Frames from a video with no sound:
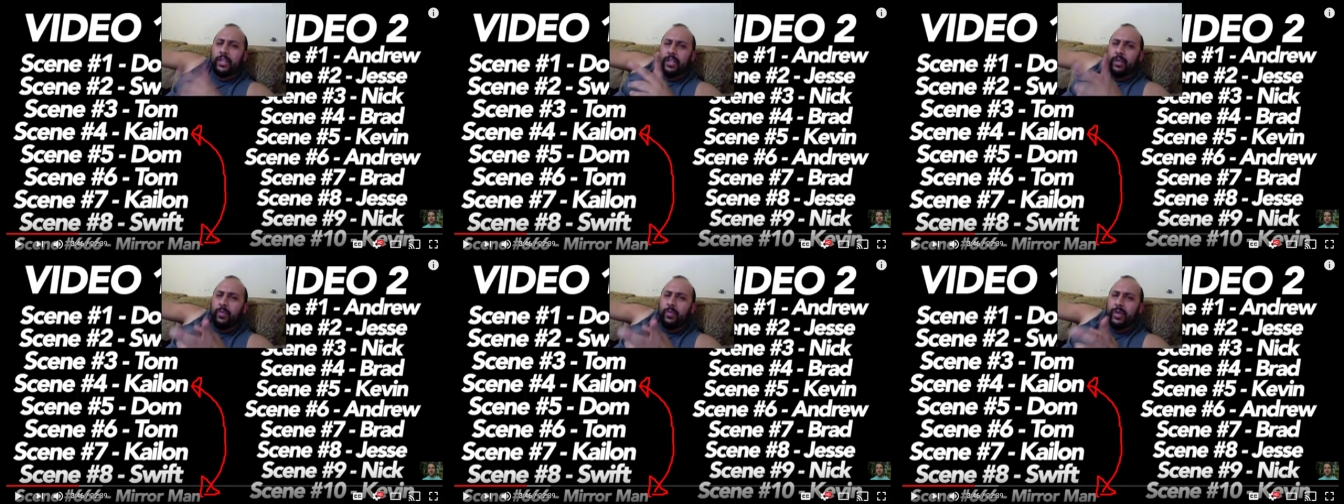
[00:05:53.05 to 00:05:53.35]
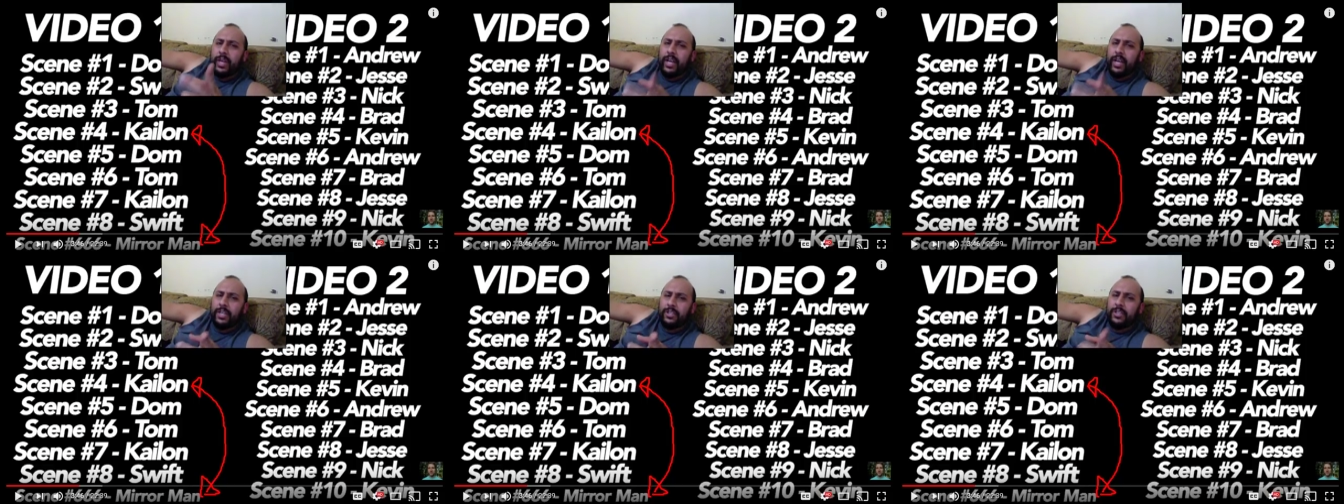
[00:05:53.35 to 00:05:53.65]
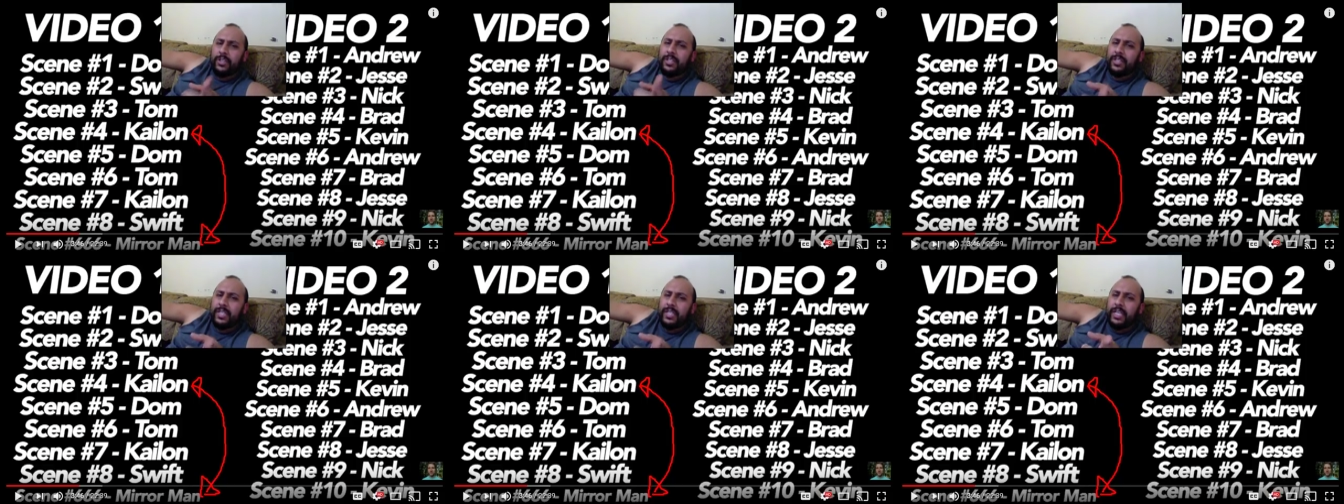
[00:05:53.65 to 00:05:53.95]
did we
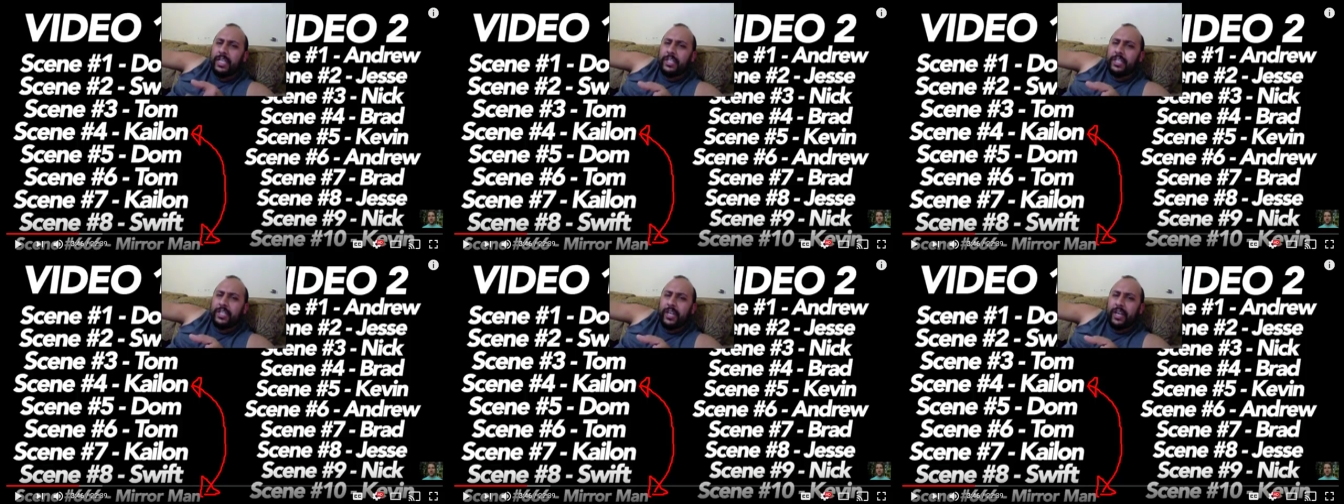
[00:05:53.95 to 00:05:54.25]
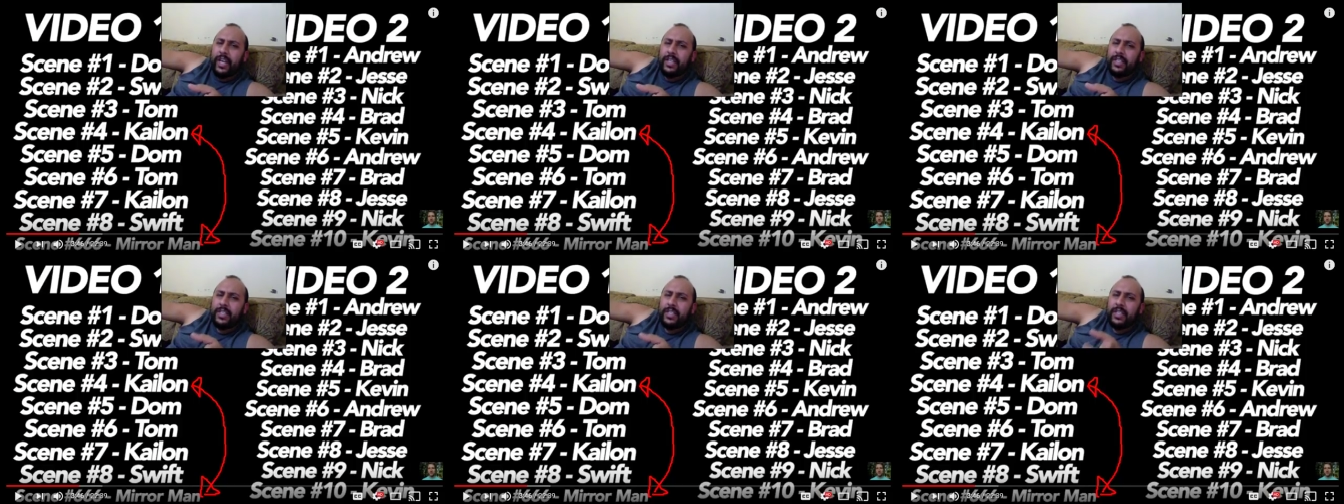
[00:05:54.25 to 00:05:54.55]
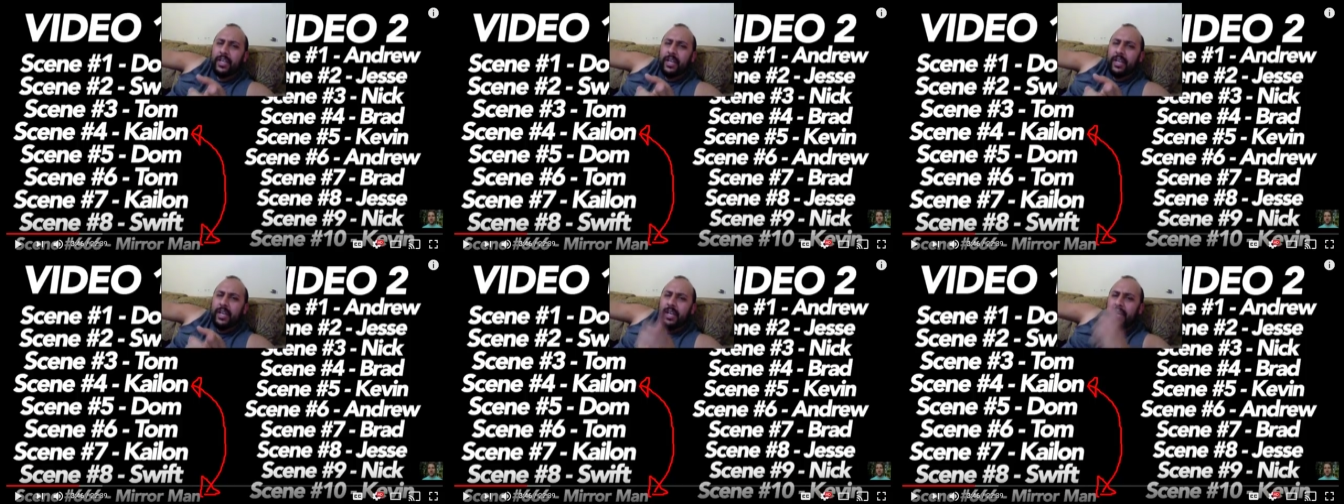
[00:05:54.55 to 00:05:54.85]
actually see
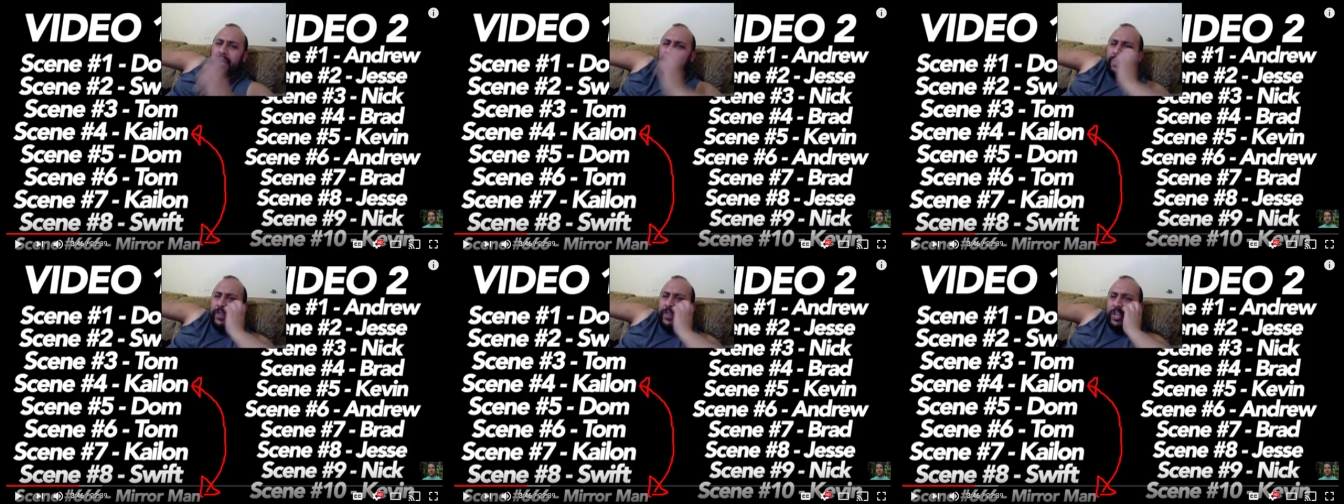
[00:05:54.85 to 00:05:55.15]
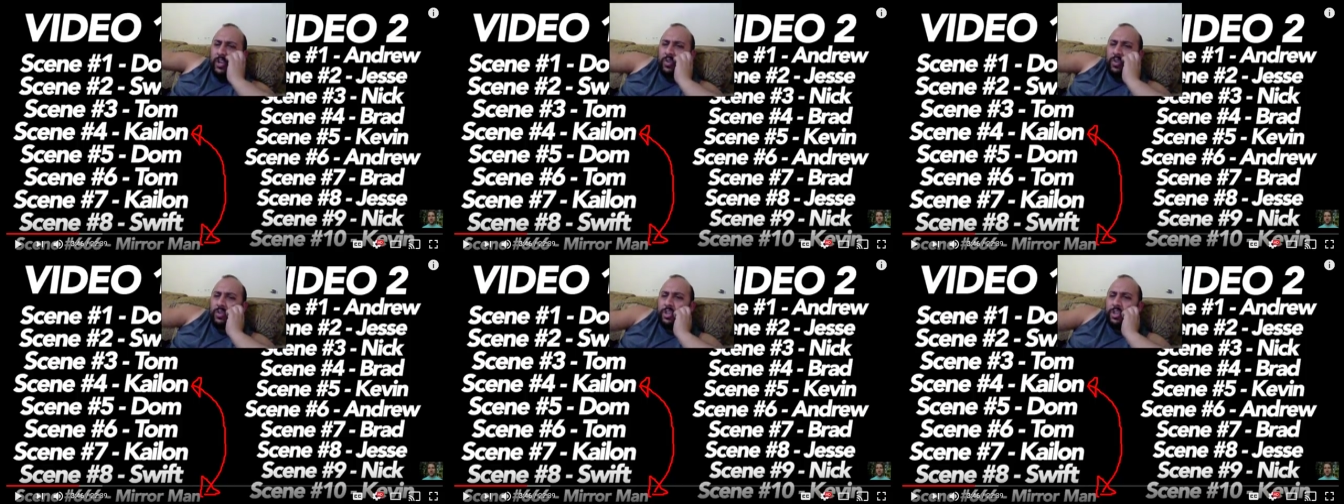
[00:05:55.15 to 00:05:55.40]
Jess in video